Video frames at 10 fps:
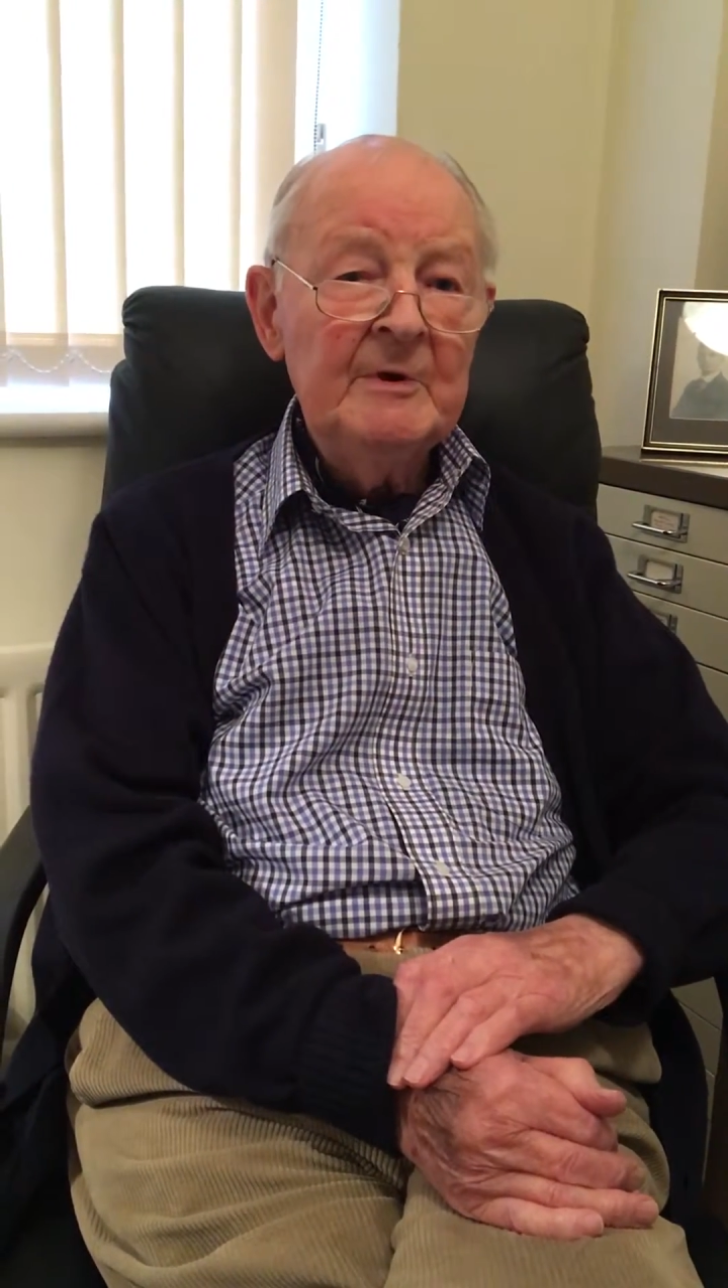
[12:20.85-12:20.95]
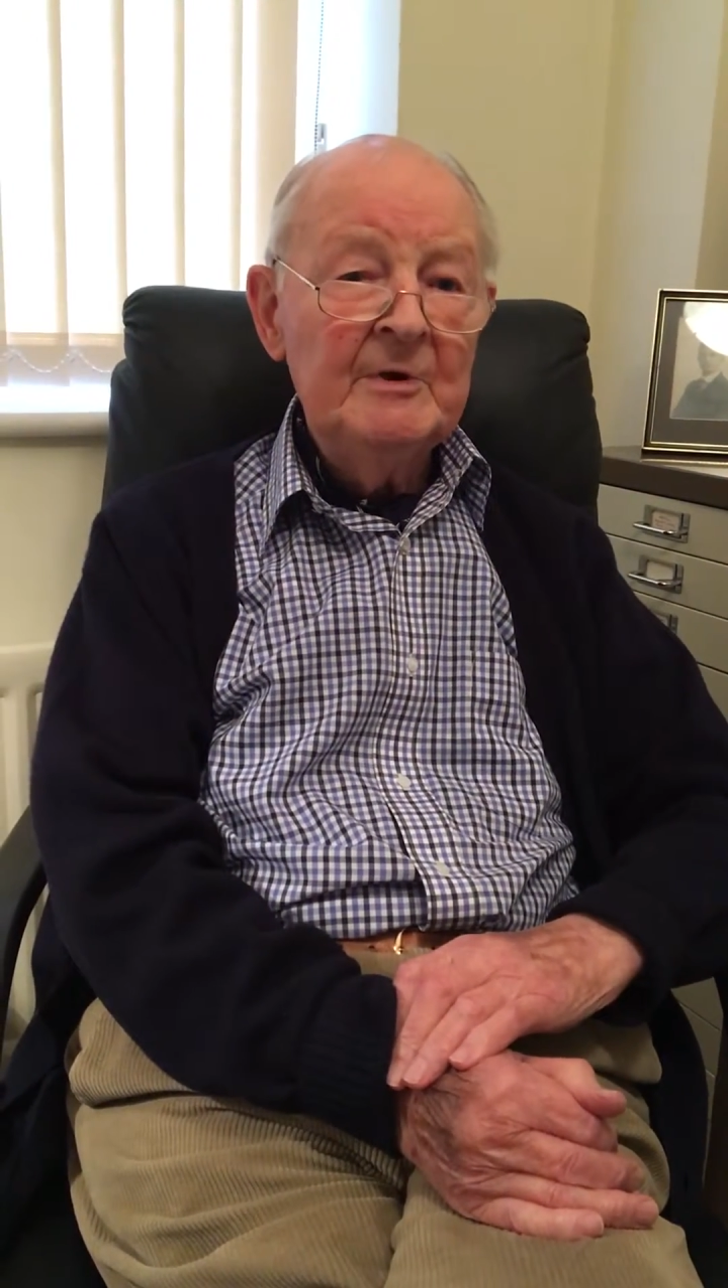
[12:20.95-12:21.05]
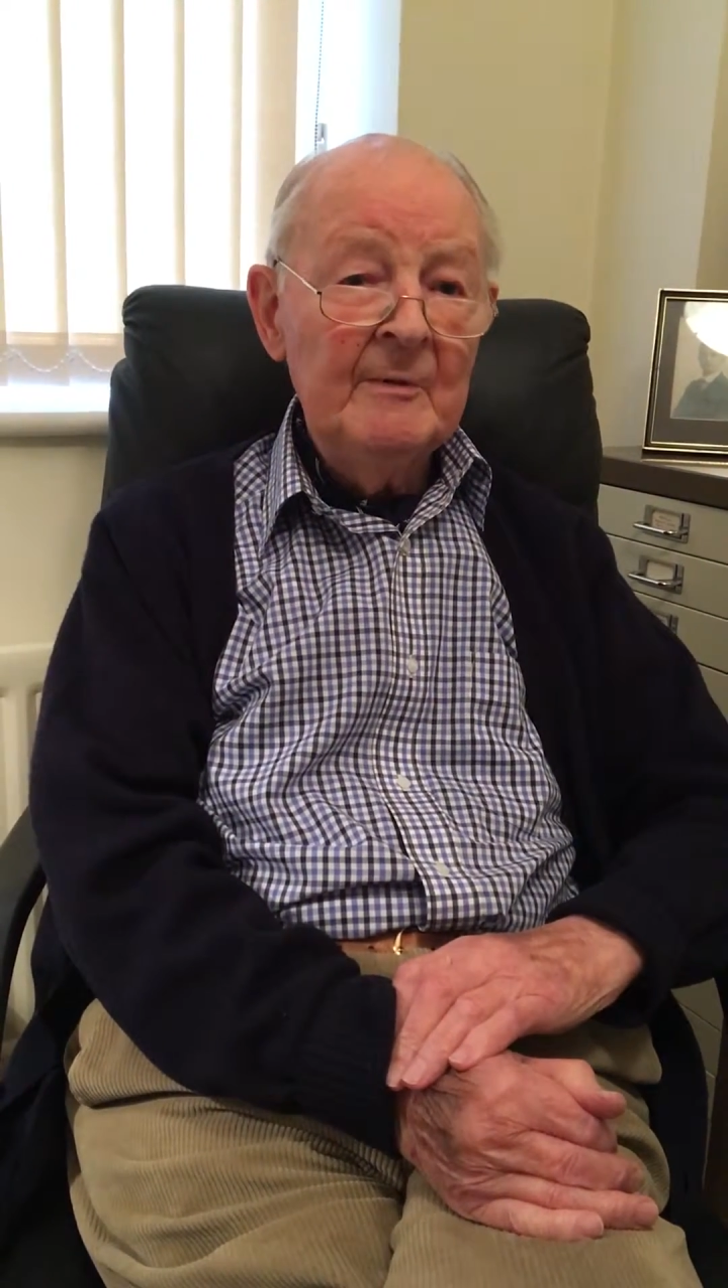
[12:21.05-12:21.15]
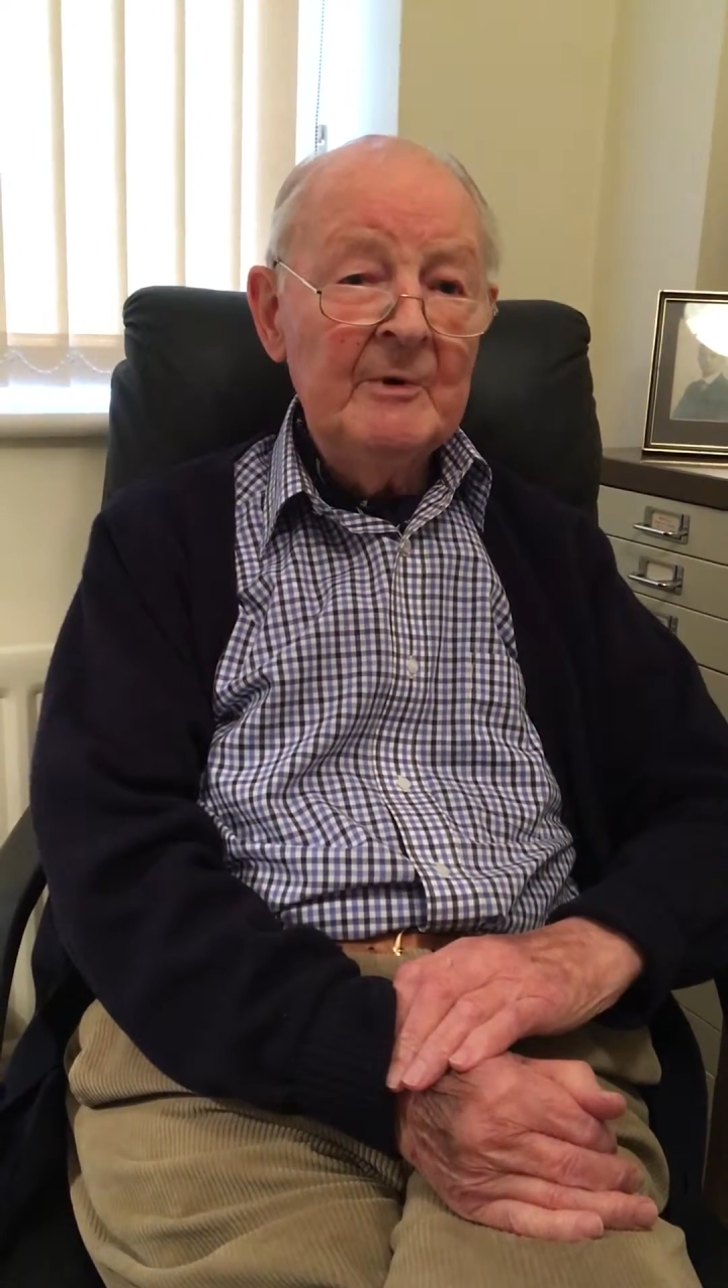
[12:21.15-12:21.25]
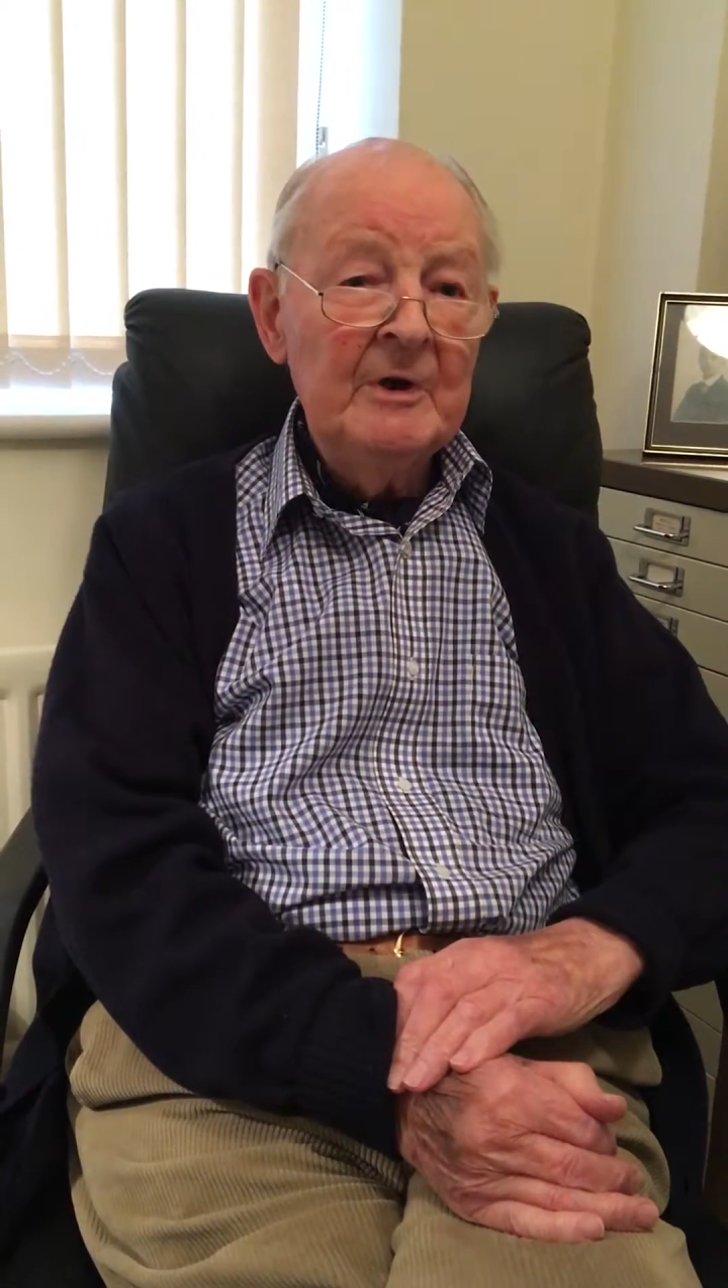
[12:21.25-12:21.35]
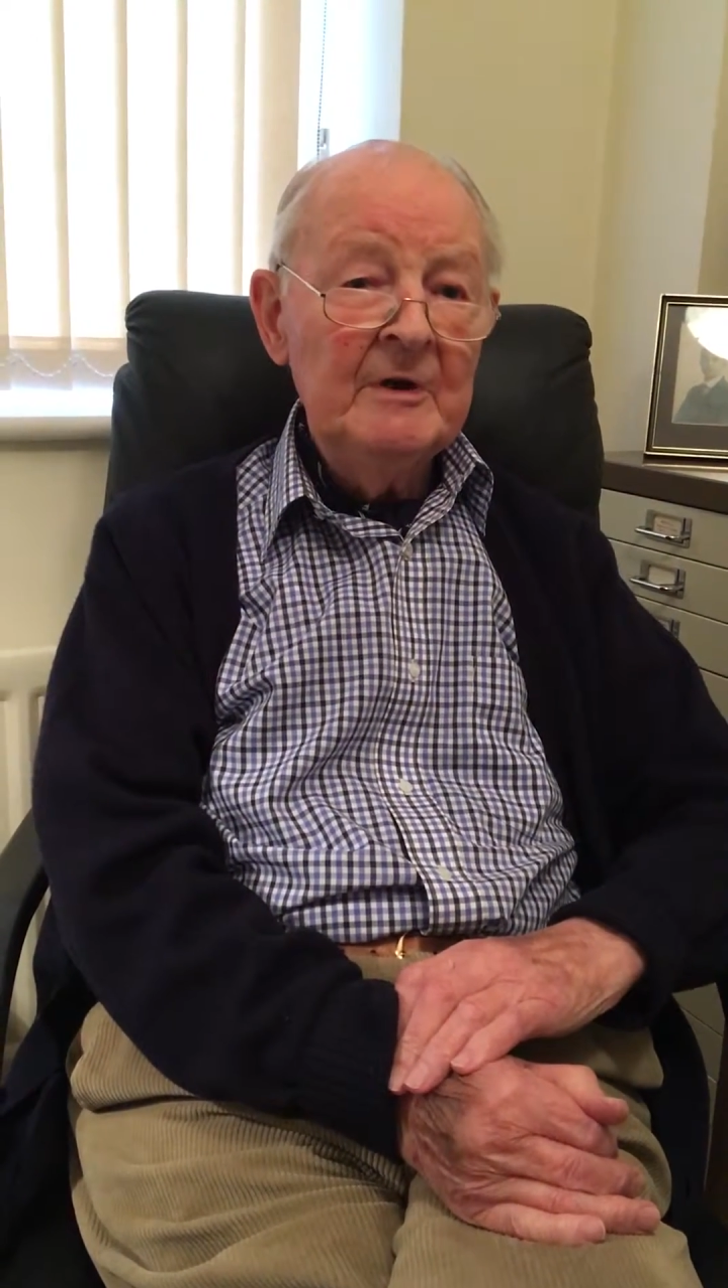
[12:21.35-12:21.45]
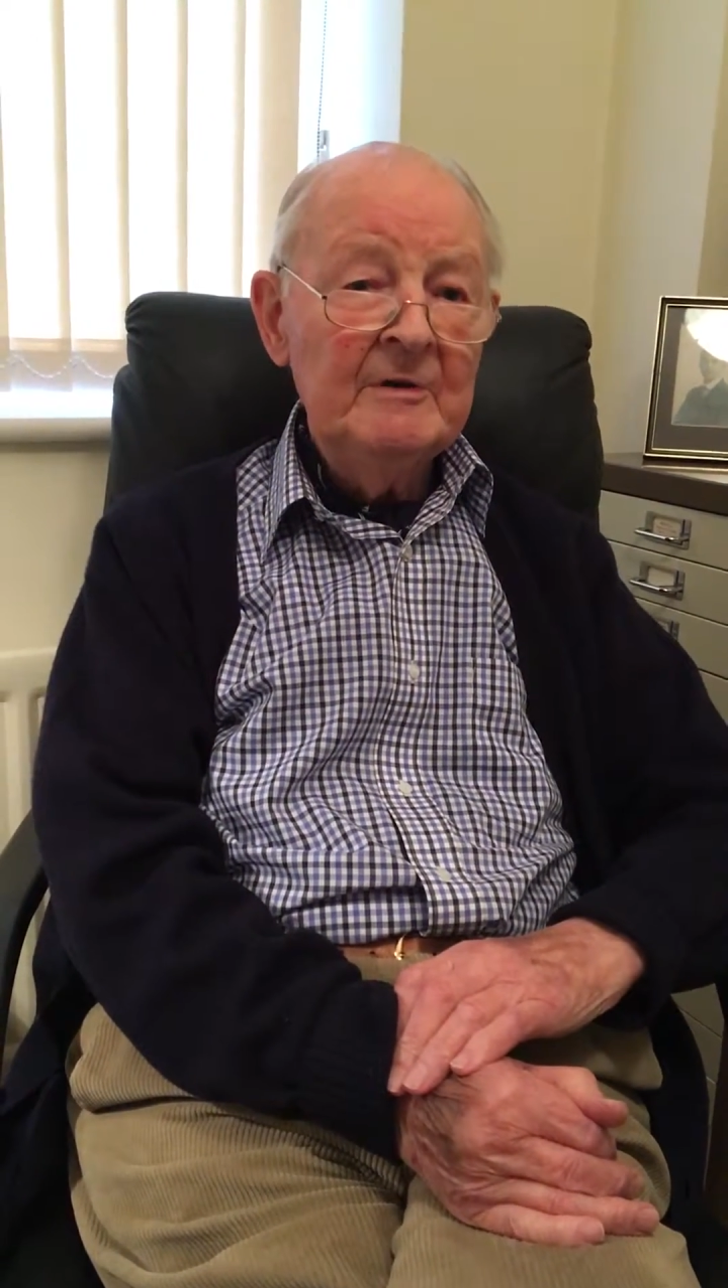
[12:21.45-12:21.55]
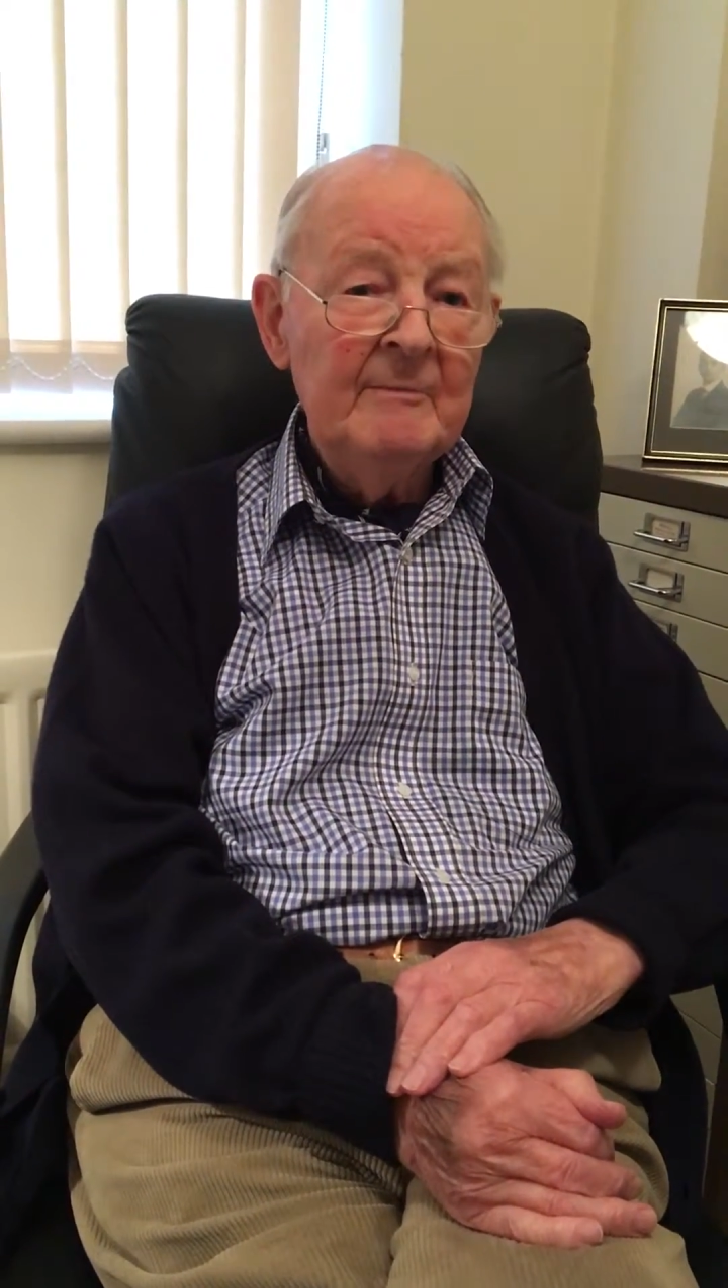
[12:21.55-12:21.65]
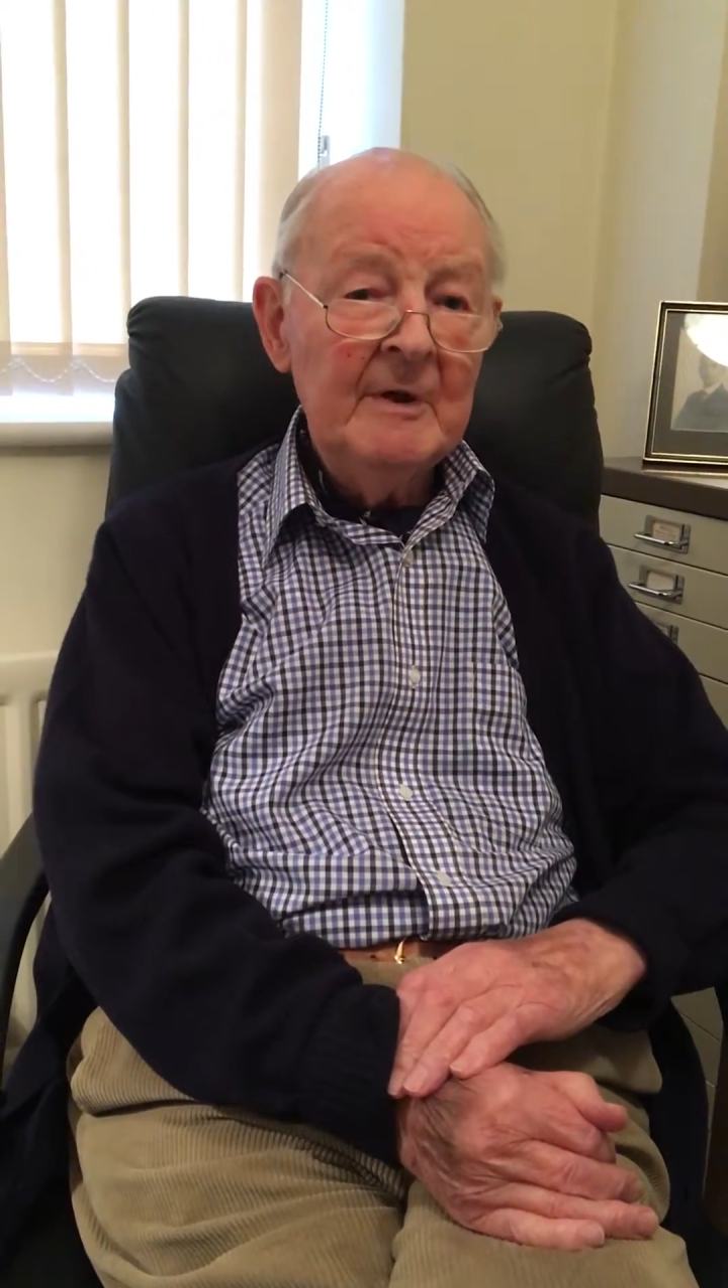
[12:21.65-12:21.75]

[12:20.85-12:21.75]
dominated